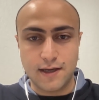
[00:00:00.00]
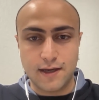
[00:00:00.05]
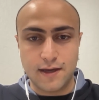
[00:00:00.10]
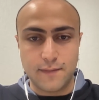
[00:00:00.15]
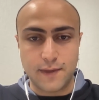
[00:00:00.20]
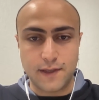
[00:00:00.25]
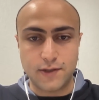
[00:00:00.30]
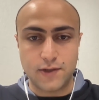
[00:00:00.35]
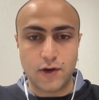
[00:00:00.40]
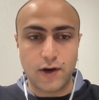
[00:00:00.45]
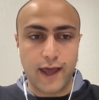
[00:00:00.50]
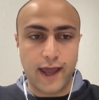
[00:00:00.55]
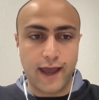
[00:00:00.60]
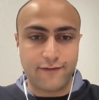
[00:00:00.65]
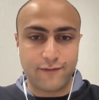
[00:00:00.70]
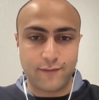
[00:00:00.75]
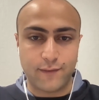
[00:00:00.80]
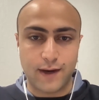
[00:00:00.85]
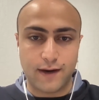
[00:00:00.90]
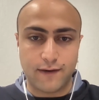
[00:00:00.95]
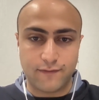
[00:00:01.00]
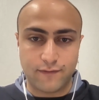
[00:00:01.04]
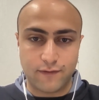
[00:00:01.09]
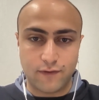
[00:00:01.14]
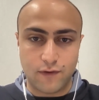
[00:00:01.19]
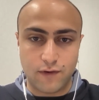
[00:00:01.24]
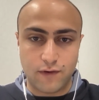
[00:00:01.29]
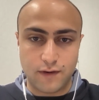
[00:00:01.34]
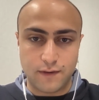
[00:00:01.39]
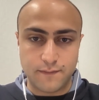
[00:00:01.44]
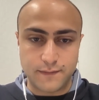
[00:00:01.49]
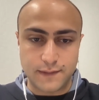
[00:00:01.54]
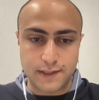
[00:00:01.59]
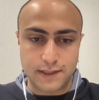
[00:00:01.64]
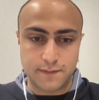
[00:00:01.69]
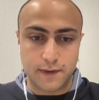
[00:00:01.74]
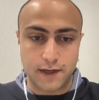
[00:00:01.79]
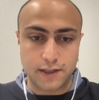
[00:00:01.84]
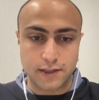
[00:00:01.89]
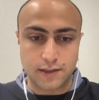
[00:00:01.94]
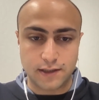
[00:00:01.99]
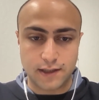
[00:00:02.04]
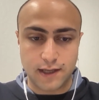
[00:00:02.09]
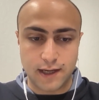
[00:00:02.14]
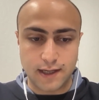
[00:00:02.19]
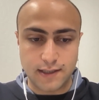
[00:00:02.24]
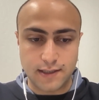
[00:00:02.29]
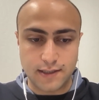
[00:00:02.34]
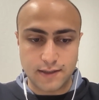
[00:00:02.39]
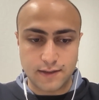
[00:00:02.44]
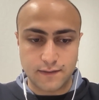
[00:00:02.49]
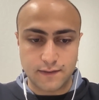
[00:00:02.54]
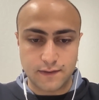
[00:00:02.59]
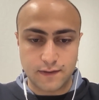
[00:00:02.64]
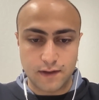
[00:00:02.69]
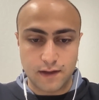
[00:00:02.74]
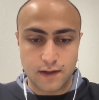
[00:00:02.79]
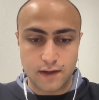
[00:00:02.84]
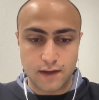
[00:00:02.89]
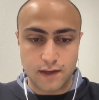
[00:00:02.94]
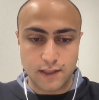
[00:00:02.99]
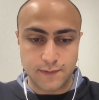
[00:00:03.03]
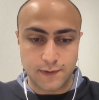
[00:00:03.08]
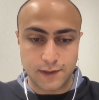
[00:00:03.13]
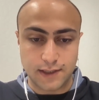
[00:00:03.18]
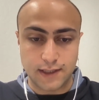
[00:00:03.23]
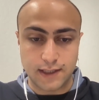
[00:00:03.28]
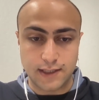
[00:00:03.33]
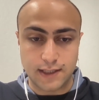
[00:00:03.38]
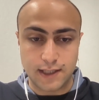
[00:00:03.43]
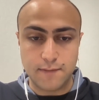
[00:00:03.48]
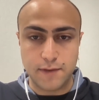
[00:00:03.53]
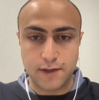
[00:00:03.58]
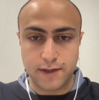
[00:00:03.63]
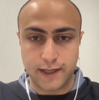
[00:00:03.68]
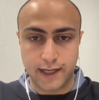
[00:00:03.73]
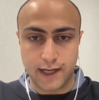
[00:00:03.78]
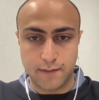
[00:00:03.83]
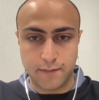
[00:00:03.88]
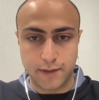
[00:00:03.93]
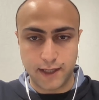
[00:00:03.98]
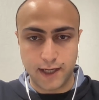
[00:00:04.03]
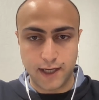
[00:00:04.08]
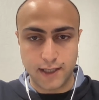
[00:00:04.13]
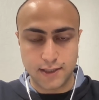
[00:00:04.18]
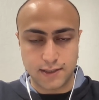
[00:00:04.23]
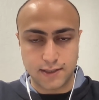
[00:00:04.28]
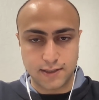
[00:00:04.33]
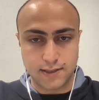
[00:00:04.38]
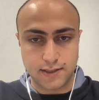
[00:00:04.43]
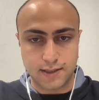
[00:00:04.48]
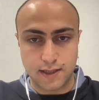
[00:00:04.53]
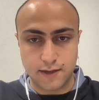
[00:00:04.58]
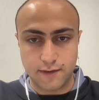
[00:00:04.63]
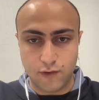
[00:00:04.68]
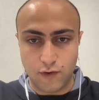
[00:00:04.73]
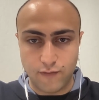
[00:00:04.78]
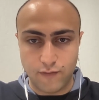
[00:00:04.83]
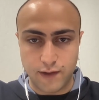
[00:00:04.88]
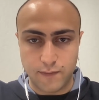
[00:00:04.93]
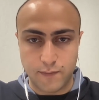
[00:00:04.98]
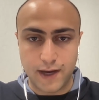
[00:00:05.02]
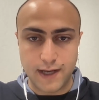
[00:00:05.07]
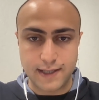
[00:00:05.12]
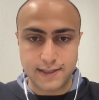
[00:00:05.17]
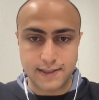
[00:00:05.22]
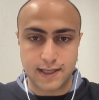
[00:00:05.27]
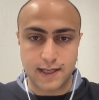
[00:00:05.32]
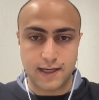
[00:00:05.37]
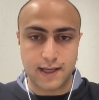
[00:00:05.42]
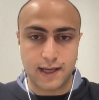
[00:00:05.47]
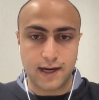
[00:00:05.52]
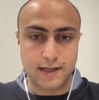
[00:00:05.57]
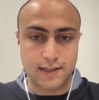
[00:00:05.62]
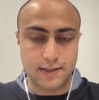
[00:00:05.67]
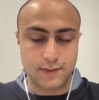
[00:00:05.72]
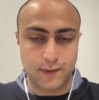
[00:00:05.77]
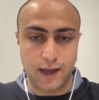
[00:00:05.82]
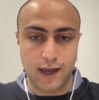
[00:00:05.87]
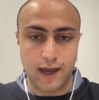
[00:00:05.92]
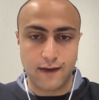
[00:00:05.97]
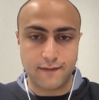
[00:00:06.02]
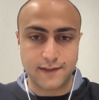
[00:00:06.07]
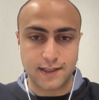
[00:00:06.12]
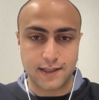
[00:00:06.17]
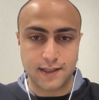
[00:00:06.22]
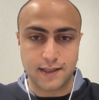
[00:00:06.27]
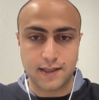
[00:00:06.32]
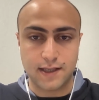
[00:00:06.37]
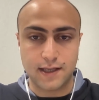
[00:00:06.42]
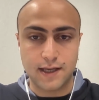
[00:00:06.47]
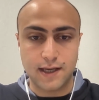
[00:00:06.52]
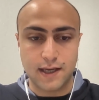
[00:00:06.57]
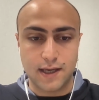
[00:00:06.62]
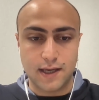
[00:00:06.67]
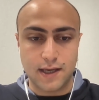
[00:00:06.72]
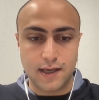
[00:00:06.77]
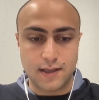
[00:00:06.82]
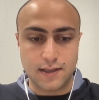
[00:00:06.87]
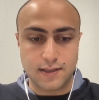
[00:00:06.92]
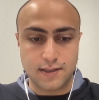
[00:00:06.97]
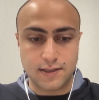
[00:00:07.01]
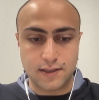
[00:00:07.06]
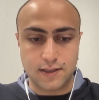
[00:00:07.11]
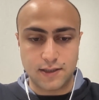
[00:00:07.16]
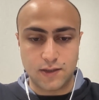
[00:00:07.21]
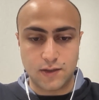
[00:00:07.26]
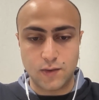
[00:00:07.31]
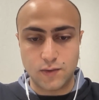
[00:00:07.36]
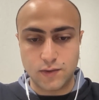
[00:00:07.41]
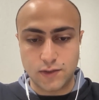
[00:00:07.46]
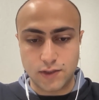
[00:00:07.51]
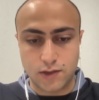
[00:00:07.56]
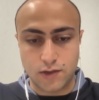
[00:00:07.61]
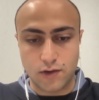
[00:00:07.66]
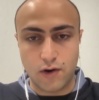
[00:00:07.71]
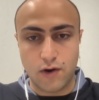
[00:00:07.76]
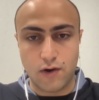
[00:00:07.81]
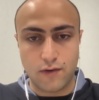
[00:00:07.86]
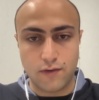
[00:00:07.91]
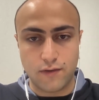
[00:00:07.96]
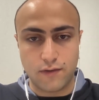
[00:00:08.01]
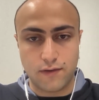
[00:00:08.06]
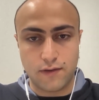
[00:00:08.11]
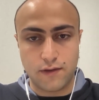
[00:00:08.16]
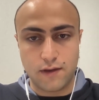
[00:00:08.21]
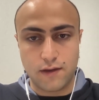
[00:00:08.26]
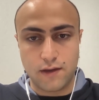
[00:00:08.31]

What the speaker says: But you don't have one for specialized, especially deep learning applications. And over the past 10 years, we have seen this huge growth